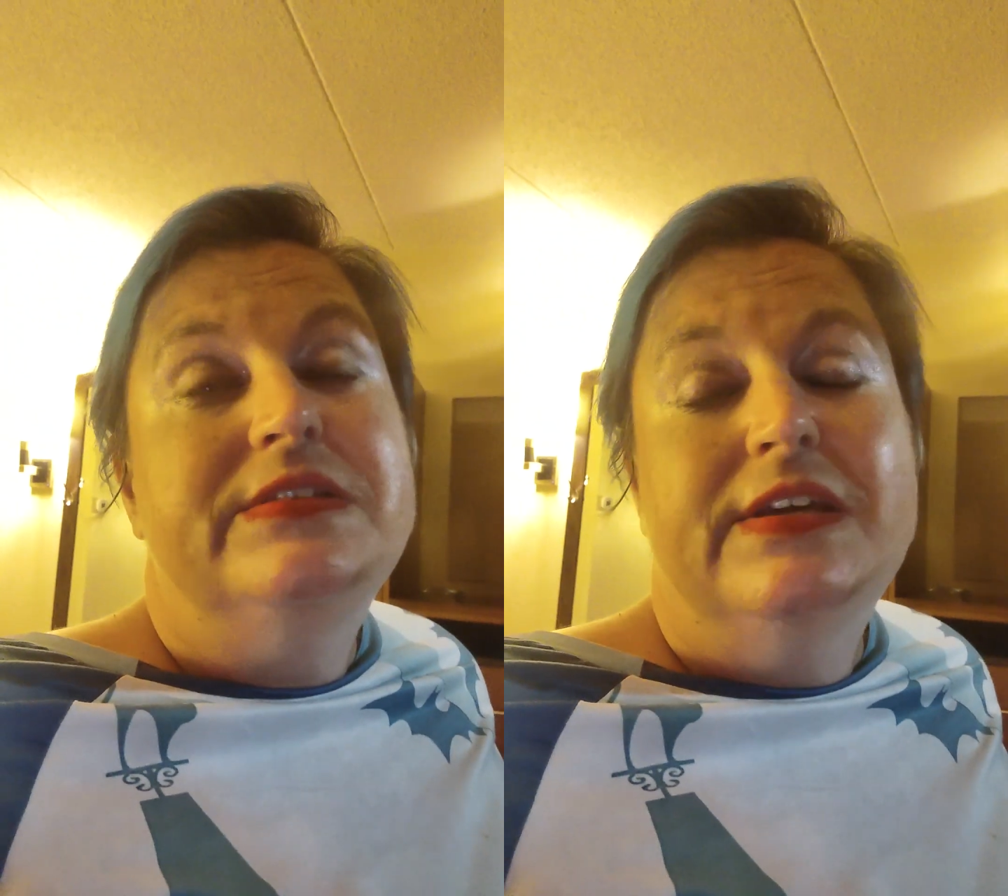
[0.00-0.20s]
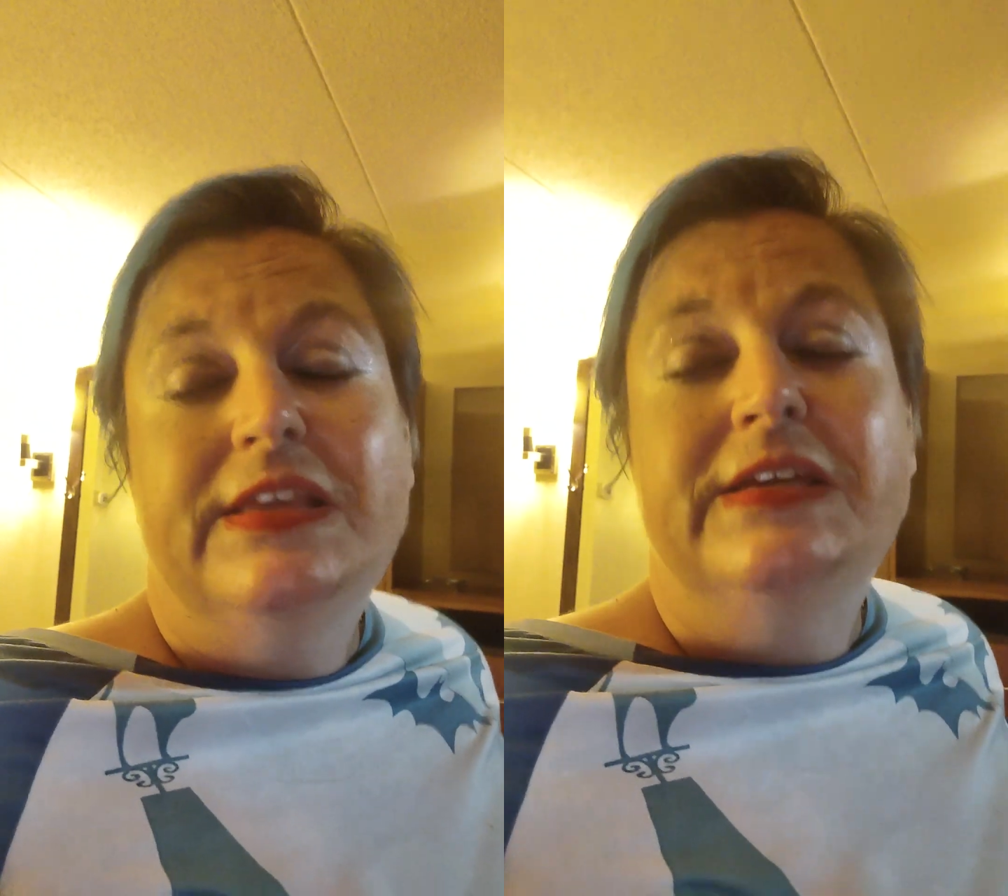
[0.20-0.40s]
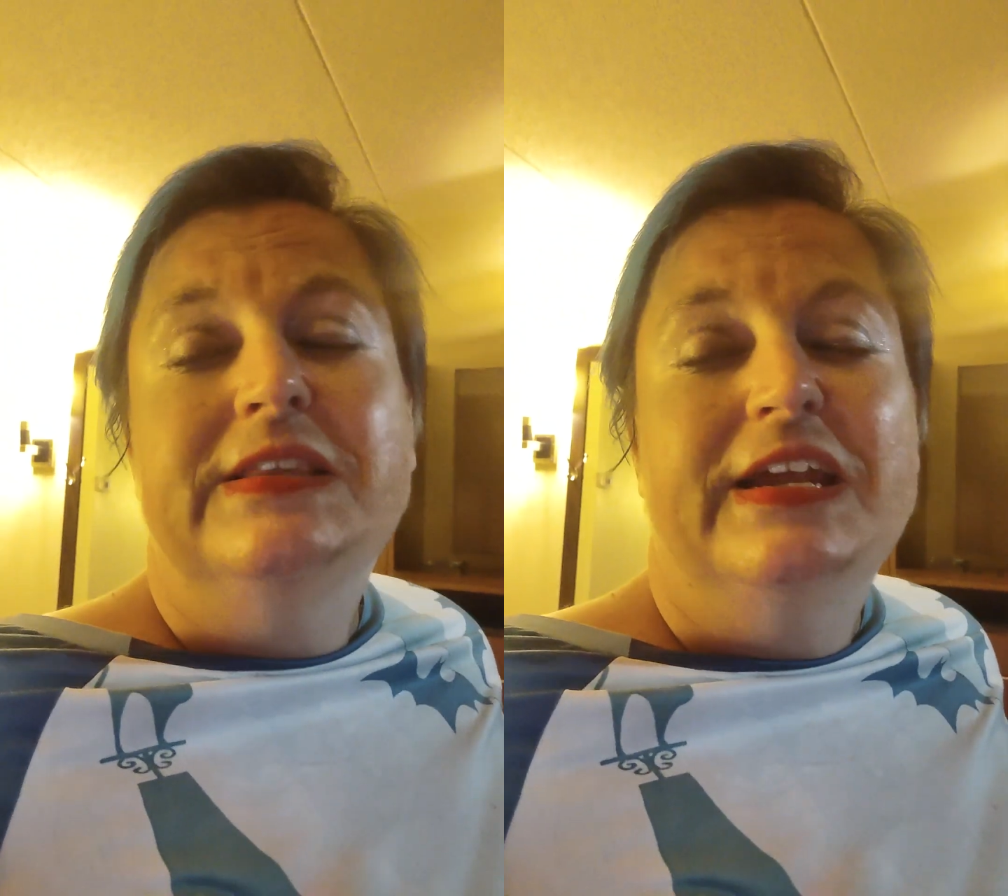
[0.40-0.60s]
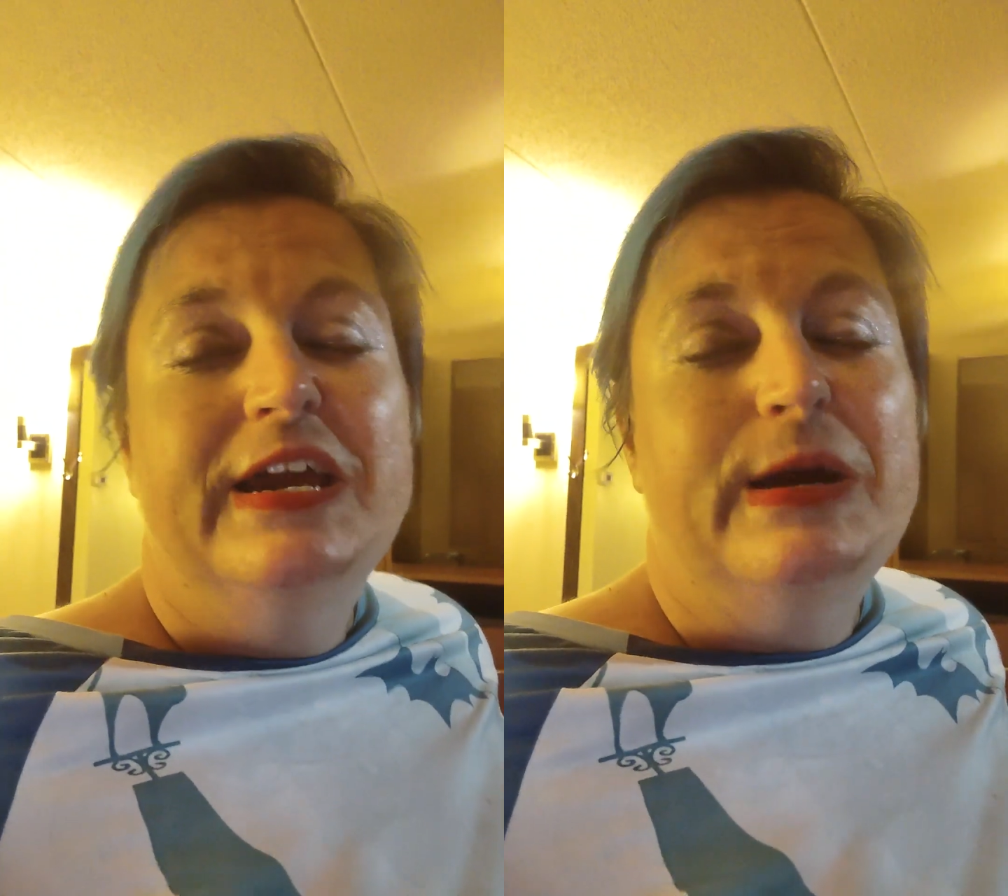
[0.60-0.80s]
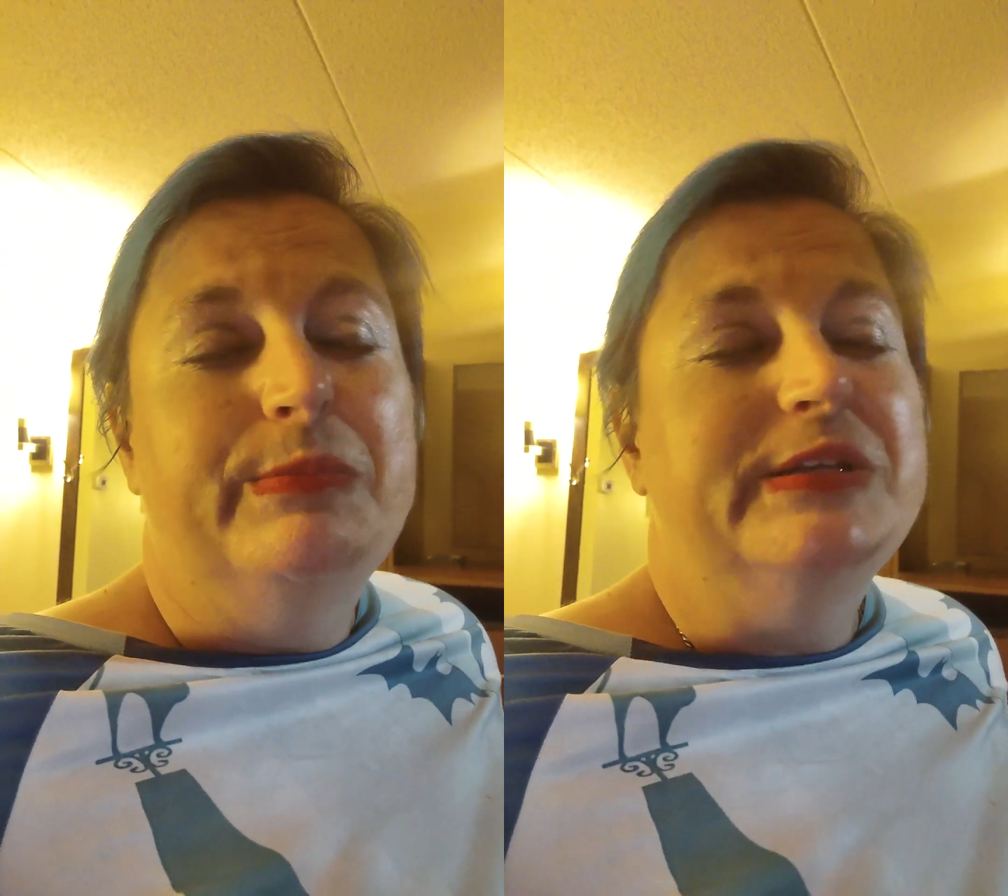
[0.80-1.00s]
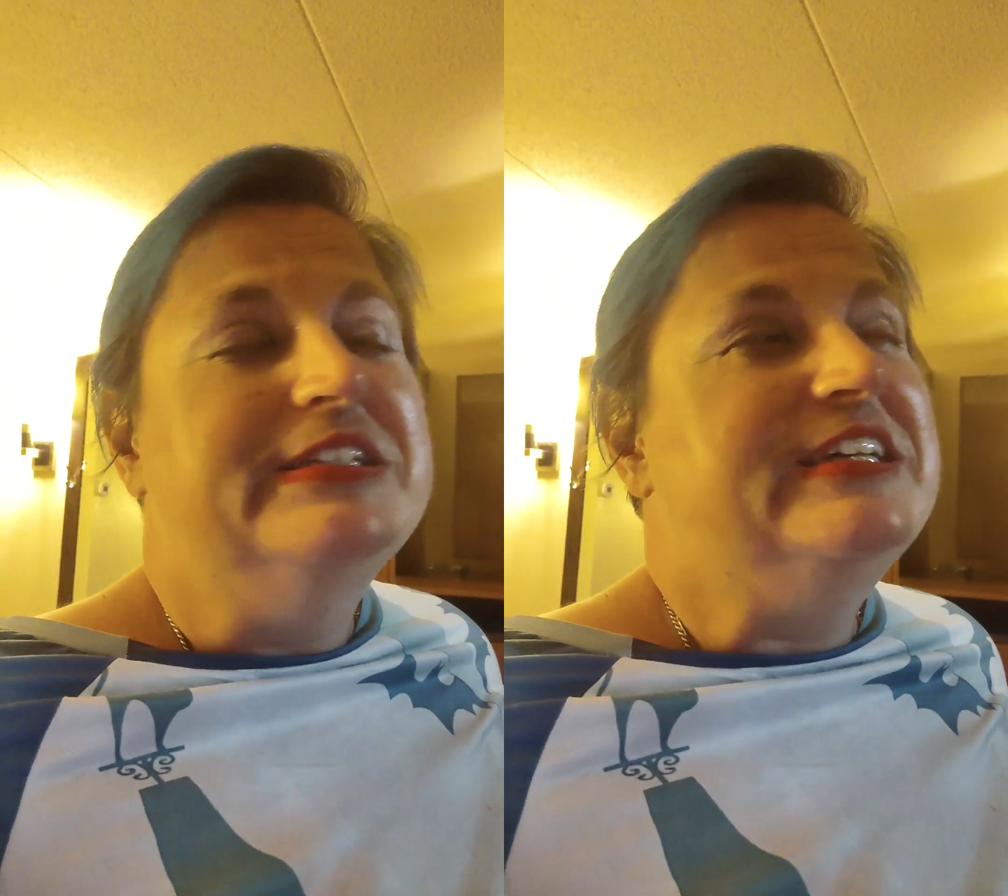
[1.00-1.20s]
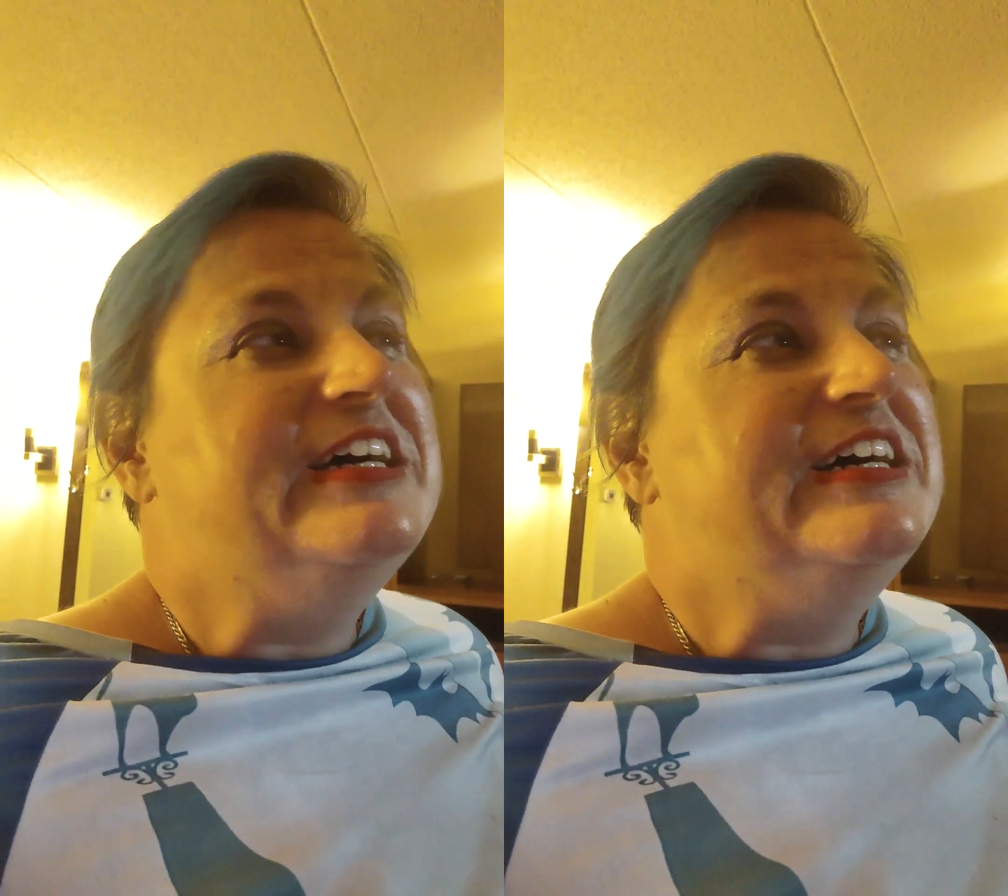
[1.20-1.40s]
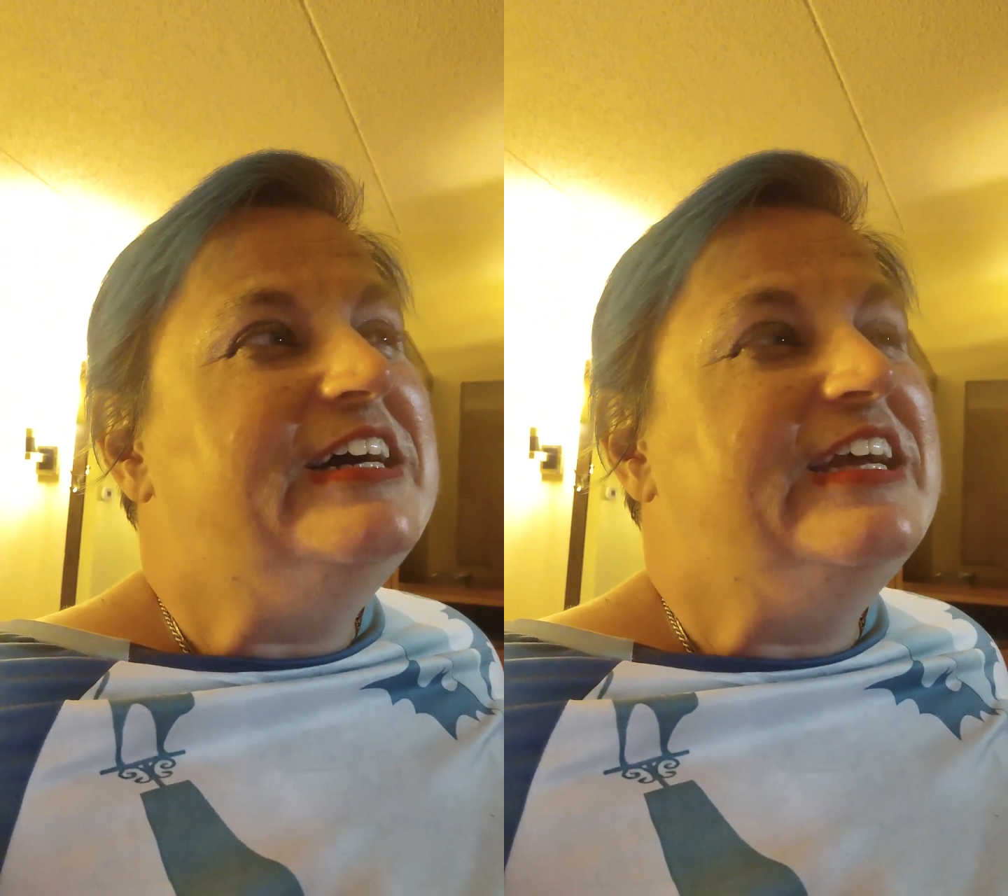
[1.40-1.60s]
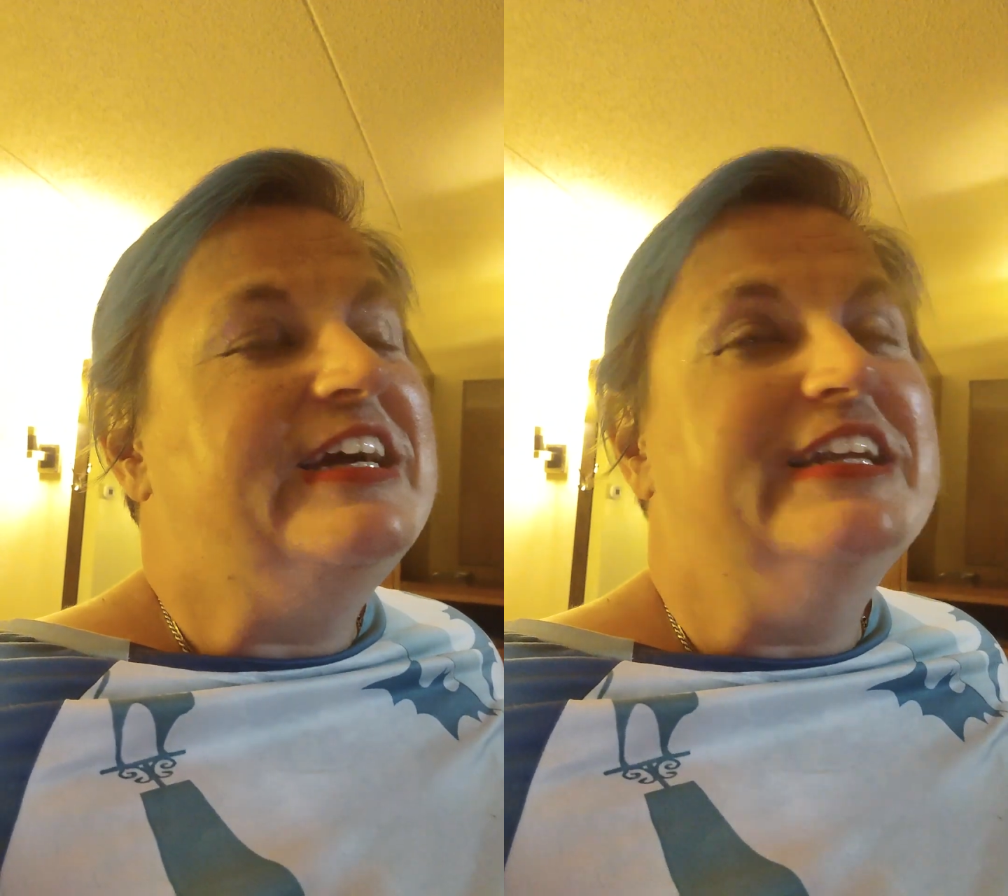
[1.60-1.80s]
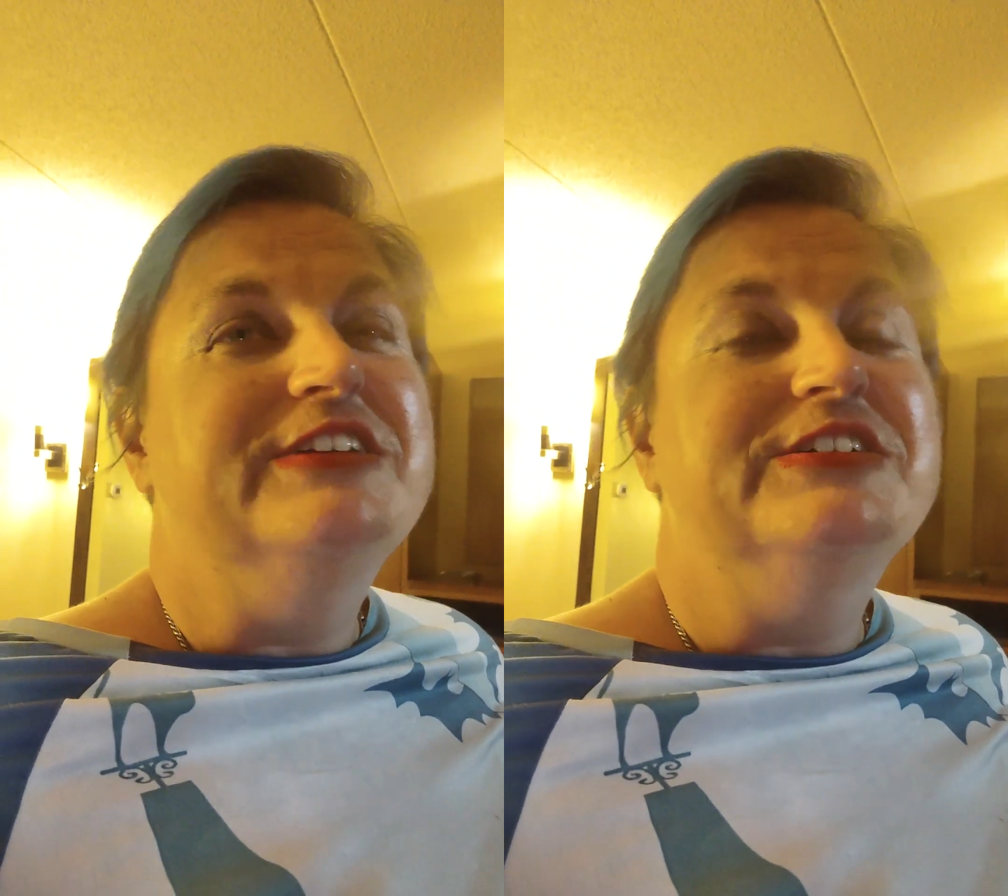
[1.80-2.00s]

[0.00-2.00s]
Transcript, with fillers: the second thing that happened, uh, I got